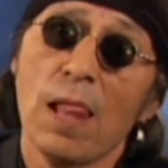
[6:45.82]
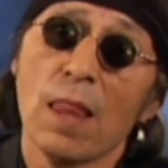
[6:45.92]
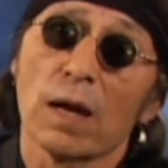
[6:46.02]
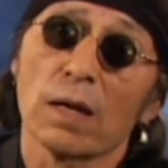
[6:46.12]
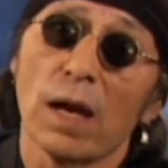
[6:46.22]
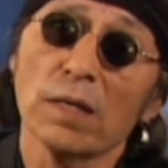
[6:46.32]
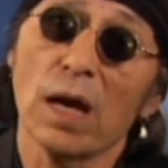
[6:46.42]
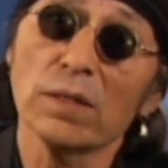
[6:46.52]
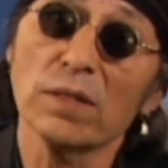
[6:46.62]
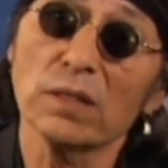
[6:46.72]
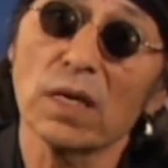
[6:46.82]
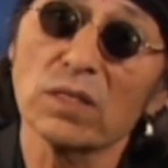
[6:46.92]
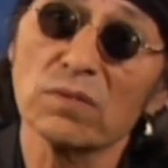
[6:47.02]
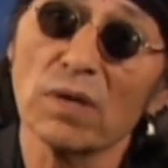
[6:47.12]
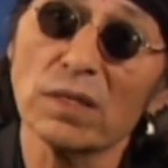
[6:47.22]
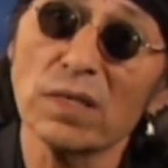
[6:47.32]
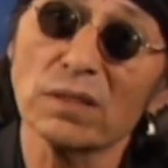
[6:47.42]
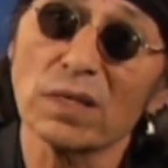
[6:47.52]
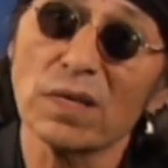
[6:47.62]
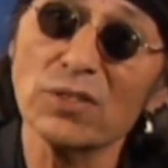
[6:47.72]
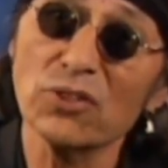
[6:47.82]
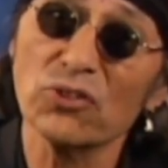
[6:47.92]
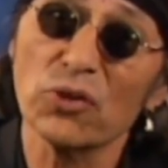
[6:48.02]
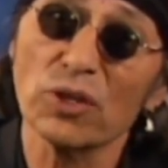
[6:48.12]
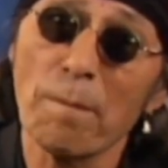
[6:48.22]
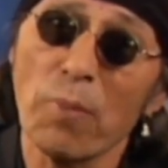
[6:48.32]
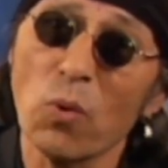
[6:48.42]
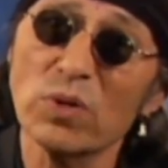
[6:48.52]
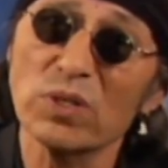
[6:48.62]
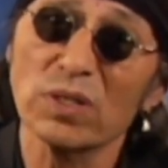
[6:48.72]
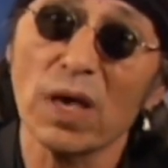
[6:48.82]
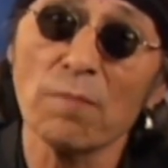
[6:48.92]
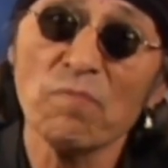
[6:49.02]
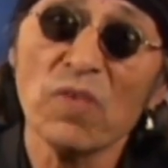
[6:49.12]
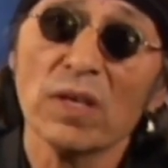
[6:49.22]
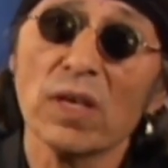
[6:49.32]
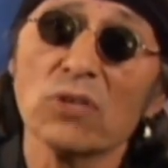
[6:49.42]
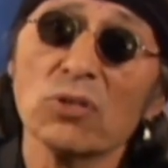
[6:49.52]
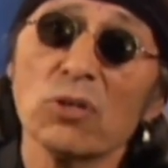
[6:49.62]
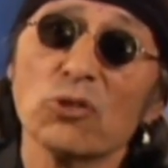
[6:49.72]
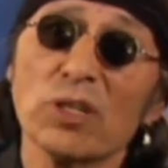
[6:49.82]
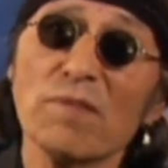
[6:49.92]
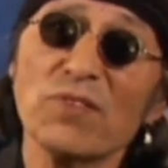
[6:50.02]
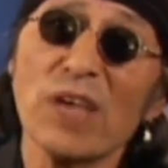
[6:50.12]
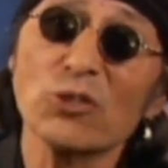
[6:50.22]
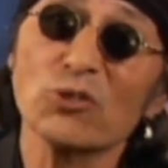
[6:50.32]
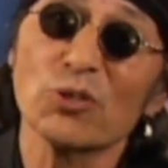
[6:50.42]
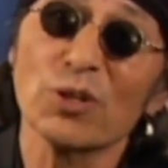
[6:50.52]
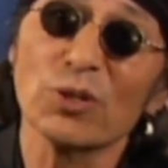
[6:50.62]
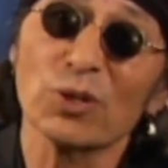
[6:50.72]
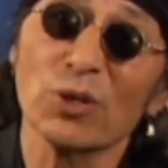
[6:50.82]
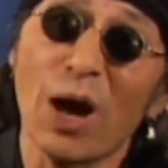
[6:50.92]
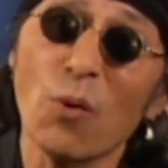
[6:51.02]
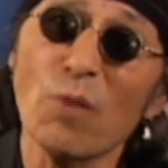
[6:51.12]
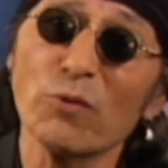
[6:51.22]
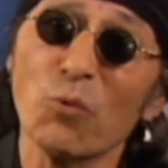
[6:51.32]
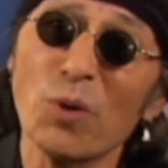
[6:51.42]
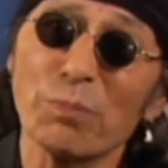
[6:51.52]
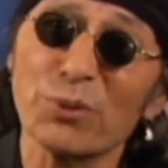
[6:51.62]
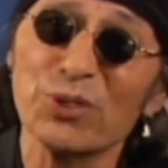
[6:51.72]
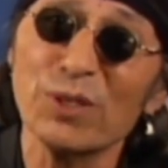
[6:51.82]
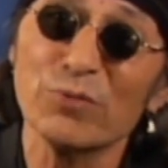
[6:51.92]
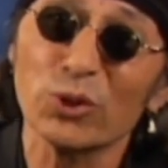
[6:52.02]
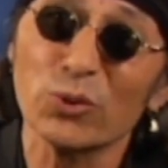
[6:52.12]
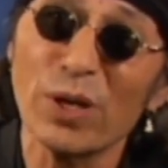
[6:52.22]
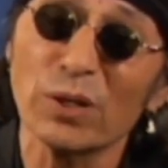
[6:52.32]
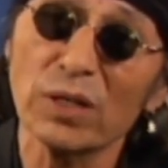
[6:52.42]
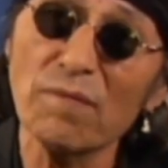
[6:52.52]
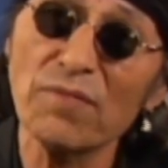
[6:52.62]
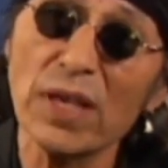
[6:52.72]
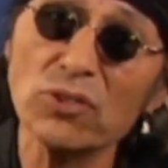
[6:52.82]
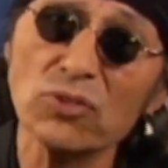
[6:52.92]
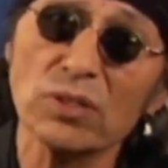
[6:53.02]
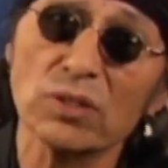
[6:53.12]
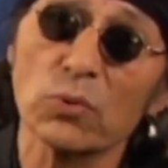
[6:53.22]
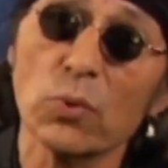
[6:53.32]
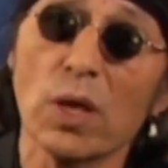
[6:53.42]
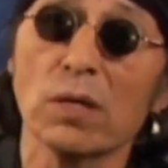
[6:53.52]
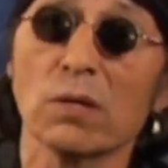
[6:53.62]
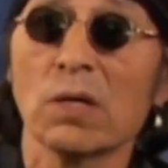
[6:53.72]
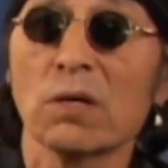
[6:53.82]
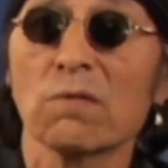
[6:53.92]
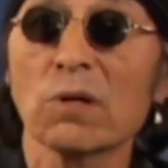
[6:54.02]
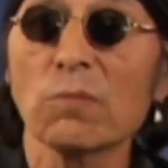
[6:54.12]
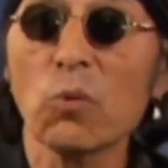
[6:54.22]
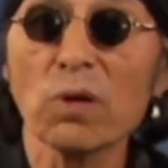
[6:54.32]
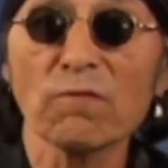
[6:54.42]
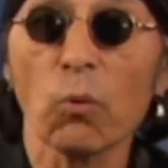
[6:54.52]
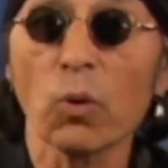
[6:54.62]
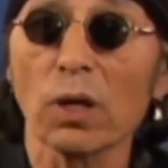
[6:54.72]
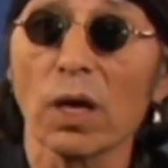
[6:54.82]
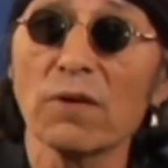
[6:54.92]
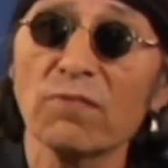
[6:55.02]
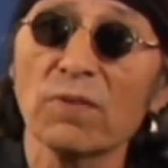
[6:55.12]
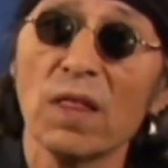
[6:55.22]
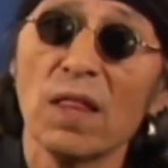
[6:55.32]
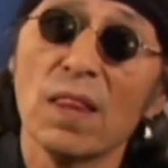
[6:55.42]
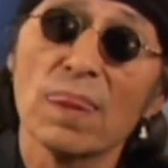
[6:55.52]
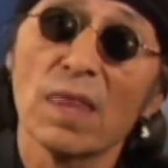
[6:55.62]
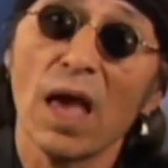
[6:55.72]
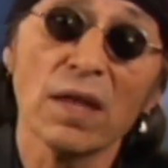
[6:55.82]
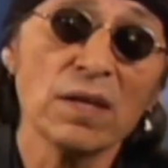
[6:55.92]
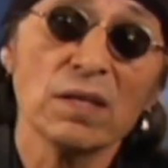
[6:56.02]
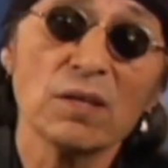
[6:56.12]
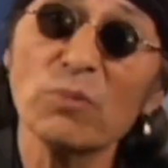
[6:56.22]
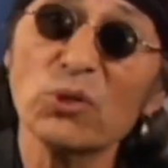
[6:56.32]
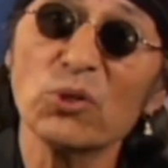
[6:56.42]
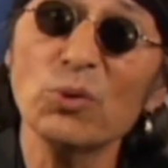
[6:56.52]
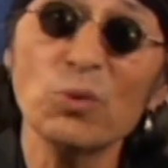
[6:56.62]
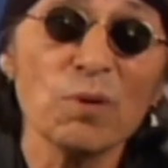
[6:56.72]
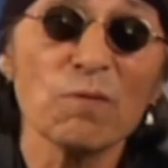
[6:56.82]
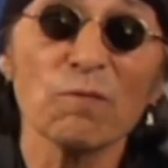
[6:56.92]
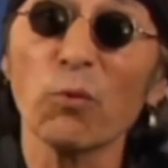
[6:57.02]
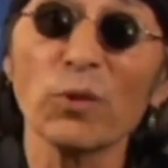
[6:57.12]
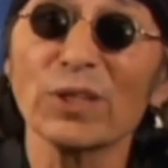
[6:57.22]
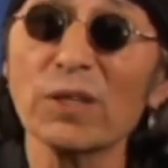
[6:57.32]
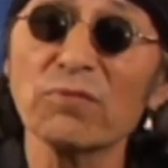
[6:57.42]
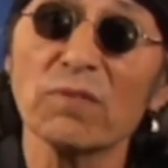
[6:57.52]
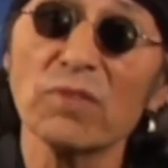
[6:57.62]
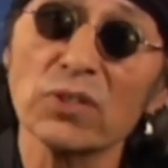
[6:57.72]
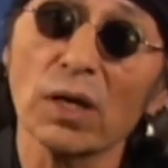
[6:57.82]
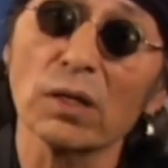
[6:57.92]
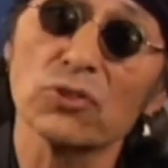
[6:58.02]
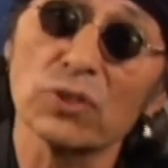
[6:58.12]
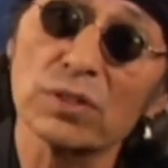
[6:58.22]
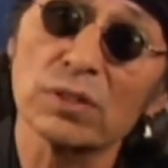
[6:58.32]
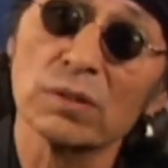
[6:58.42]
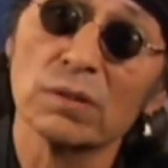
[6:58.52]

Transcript: I, I, think that it's, I think that a necessary component to that is to give thanks to their, however one perceives the Creator, give thanks to the Creator, number one, for life, and number two, for the gift of intelligence